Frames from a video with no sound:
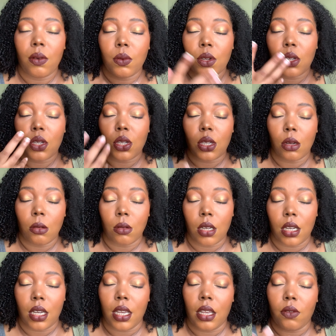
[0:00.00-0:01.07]
was so
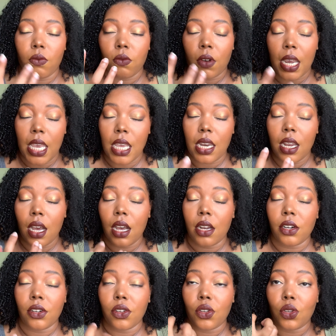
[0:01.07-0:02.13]
good. Ray and
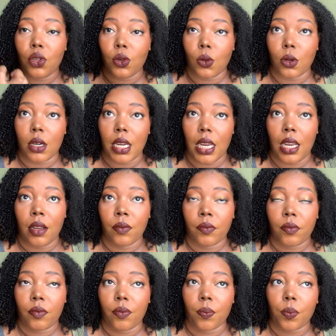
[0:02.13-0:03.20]
Hunter's story
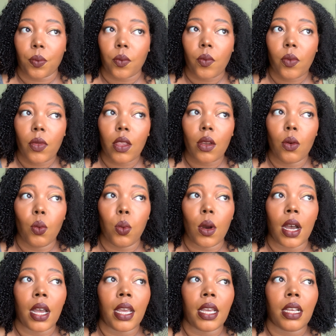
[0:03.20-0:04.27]

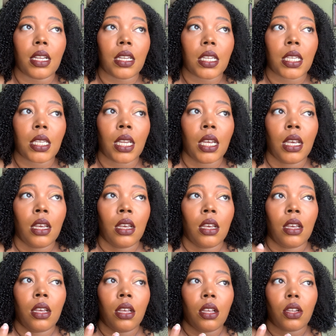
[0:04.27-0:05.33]
was
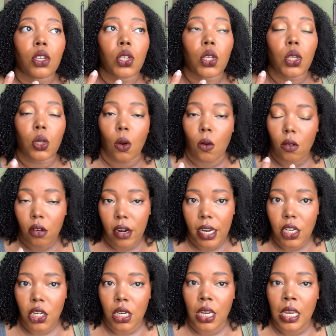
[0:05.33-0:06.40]
soul
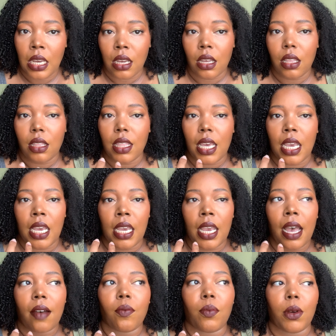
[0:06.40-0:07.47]
crushing. They
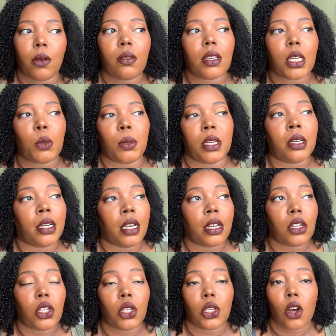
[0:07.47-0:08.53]
have both
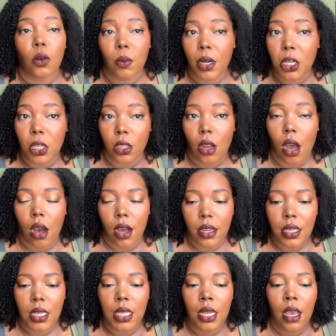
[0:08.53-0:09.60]
experienced so much
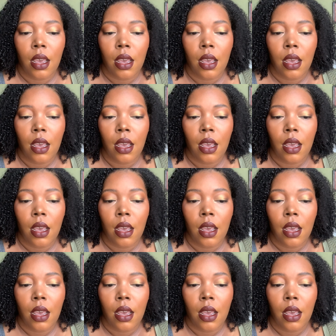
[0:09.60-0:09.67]
loss,